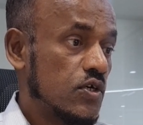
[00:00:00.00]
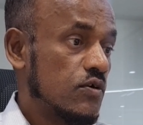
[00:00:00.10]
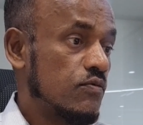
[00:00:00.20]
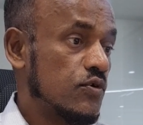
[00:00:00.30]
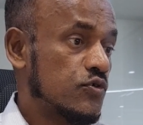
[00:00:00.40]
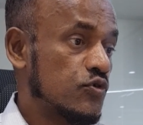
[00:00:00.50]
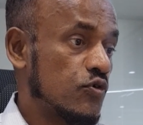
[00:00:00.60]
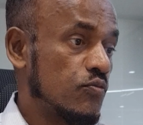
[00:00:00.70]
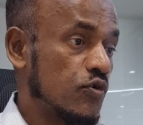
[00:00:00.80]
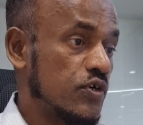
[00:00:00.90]
would show
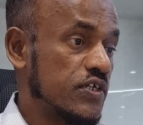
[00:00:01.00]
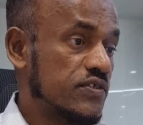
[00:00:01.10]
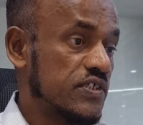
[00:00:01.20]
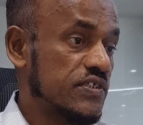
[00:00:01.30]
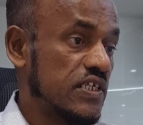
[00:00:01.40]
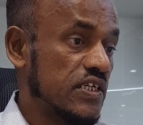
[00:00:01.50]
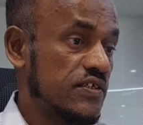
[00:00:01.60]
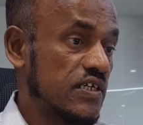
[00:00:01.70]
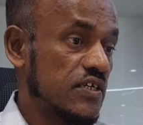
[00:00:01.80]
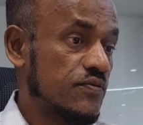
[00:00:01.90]
more interesting
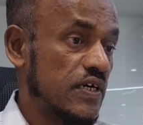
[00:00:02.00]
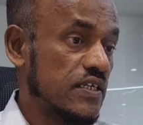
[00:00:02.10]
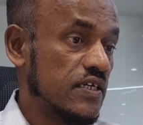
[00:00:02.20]
results when